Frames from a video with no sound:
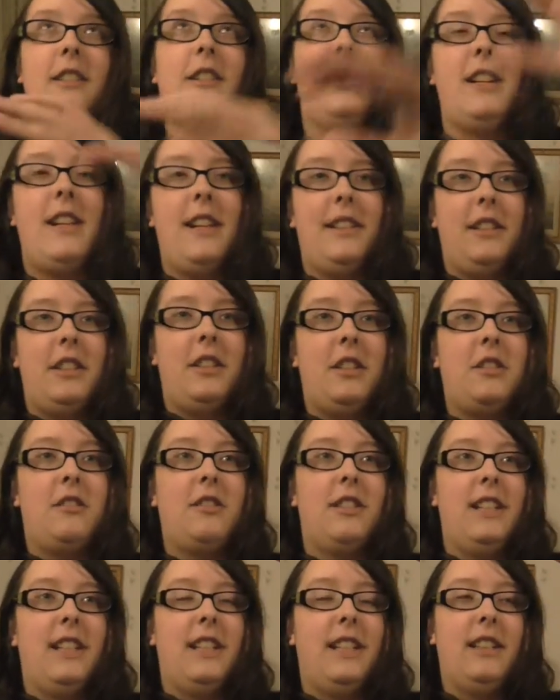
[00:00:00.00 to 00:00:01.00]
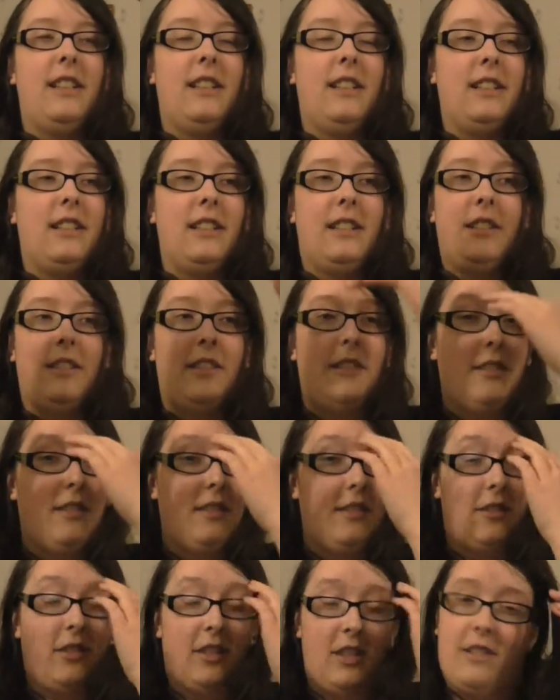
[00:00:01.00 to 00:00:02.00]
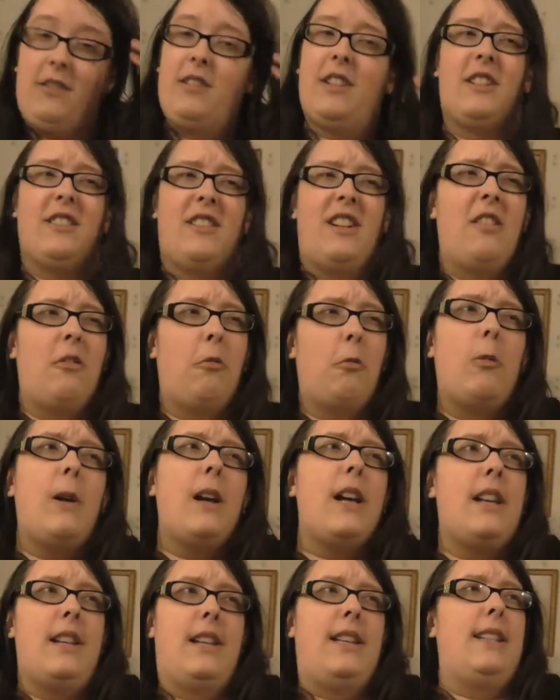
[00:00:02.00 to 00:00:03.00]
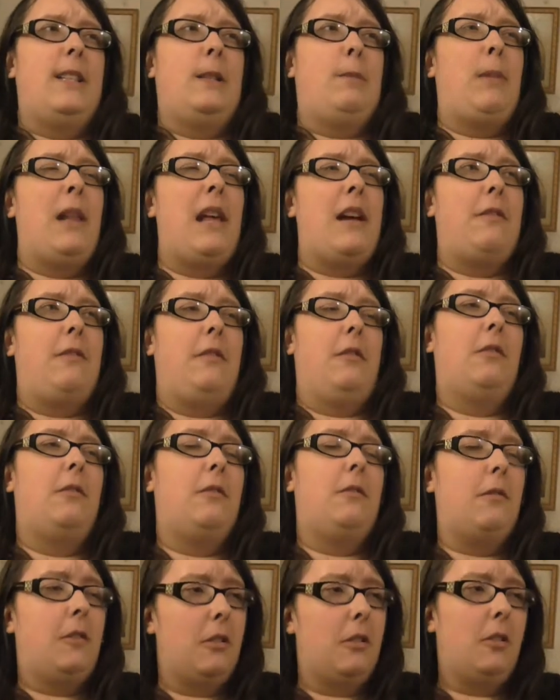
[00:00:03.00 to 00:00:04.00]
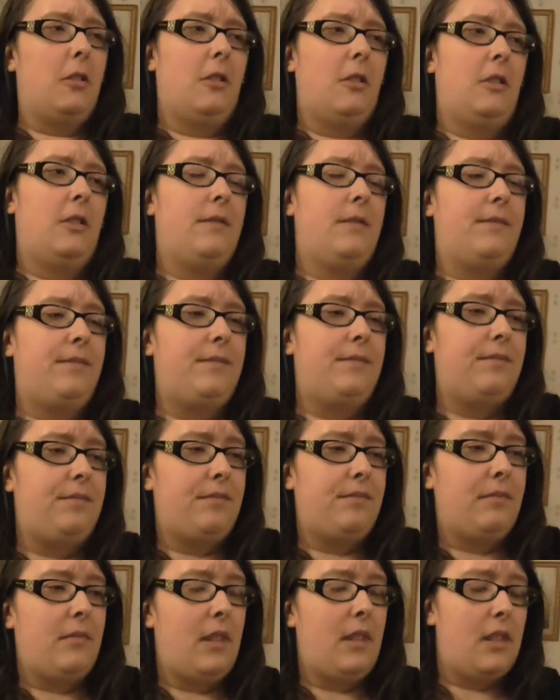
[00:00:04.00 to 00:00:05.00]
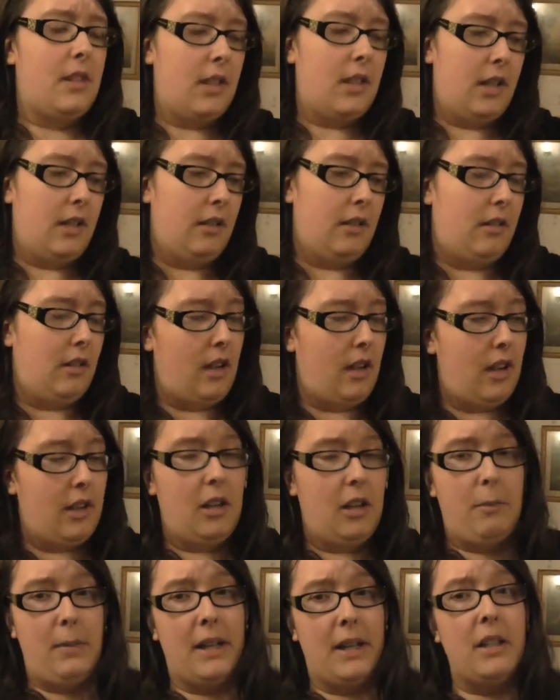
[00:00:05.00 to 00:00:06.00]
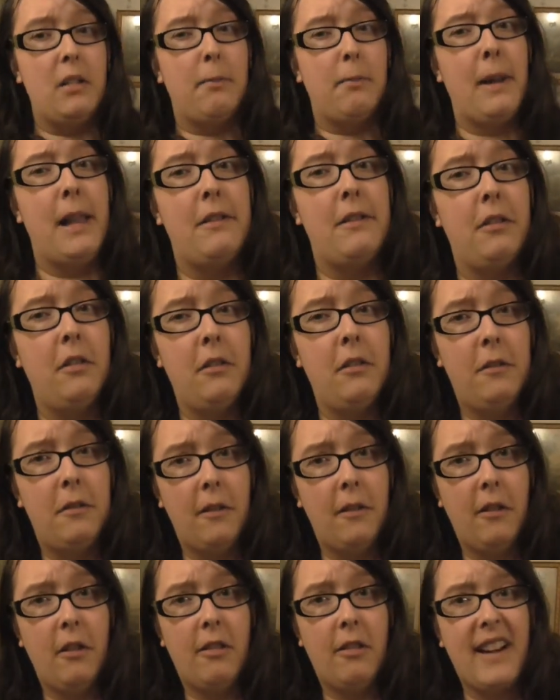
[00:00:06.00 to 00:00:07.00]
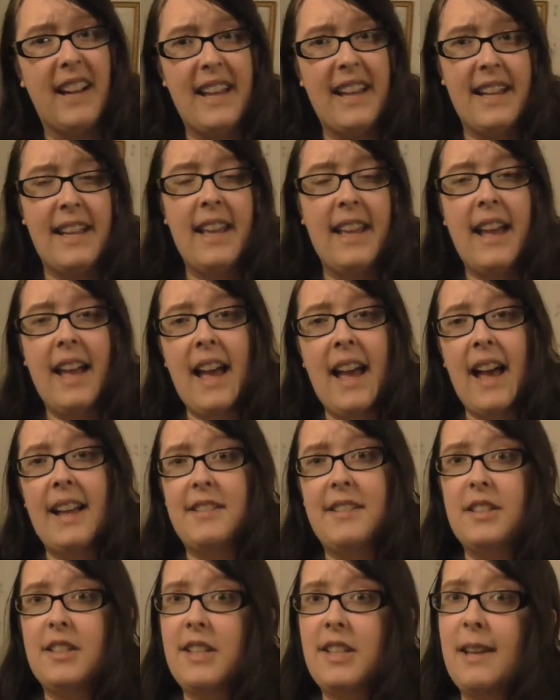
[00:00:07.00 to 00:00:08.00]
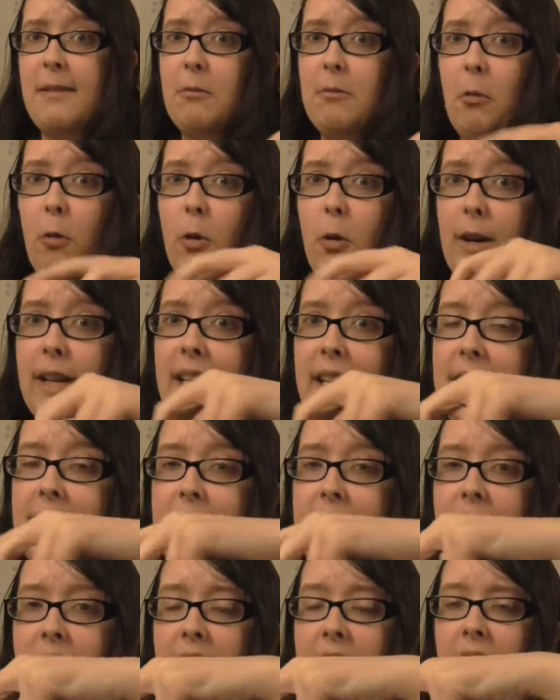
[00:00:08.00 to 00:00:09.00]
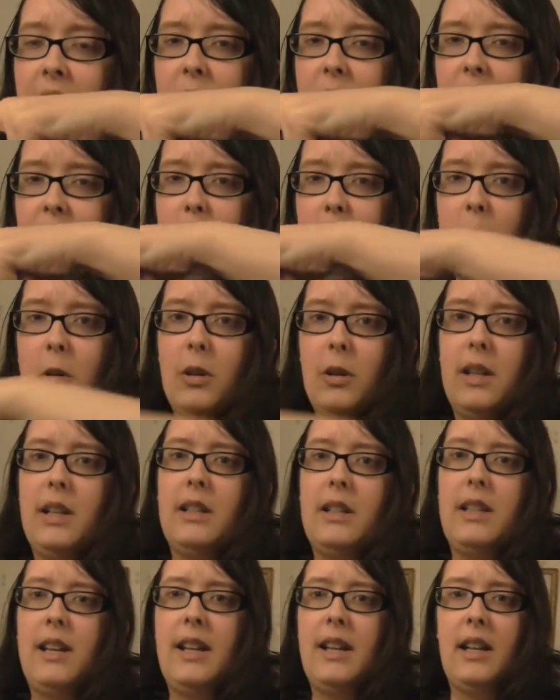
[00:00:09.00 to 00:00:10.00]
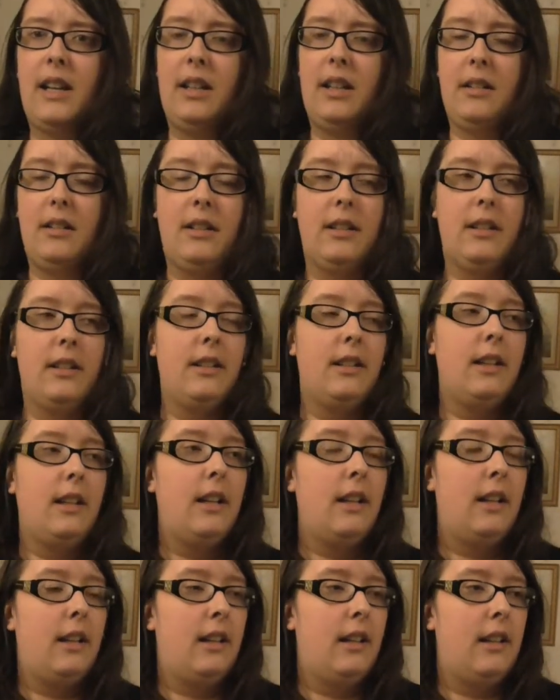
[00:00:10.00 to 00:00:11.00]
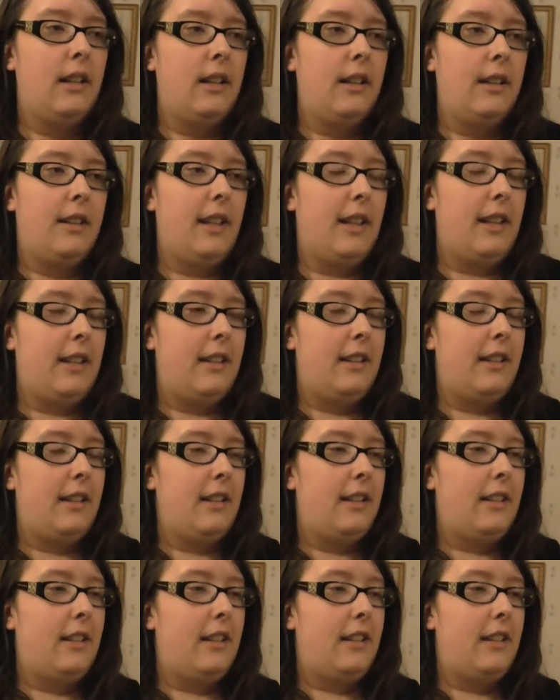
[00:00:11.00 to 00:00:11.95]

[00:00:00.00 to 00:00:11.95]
looking at the screen, trying to figure out where is platform 4. So I got back to platform 4A and just kept walking down, walking down. Then,